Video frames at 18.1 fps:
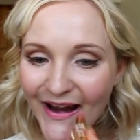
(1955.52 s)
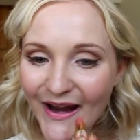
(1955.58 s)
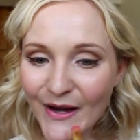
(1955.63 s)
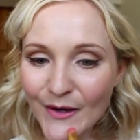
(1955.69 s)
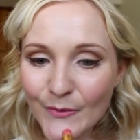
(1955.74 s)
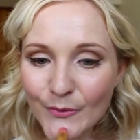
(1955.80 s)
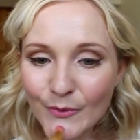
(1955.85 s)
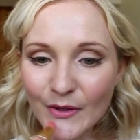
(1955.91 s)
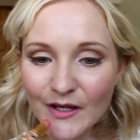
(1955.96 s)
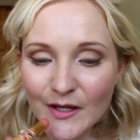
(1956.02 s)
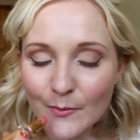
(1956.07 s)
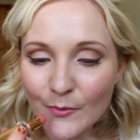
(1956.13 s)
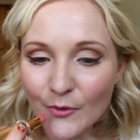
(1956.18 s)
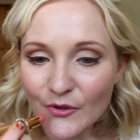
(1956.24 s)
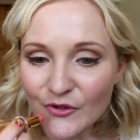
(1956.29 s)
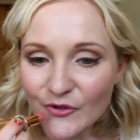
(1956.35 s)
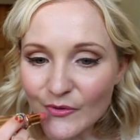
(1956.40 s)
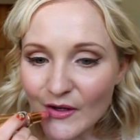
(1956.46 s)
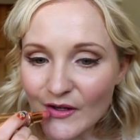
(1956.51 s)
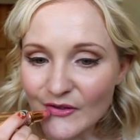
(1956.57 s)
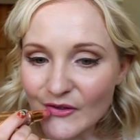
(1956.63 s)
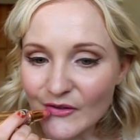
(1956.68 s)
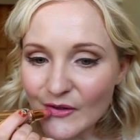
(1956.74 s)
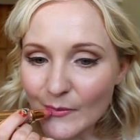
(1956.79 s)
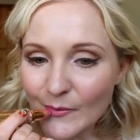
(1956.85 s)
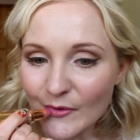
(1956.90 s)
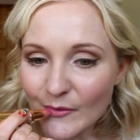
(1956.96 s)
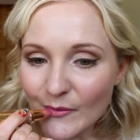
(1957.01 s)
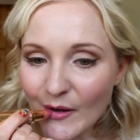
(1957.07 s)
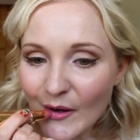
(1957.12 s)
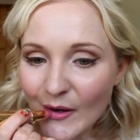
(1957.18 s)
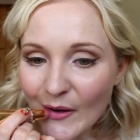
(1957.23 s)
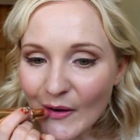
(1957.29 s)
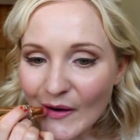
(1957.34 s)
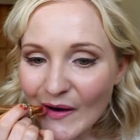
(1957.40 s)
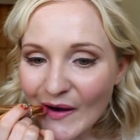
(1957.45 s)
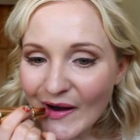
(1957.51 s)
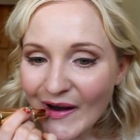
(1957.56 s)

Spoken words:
it really moisturises them as well.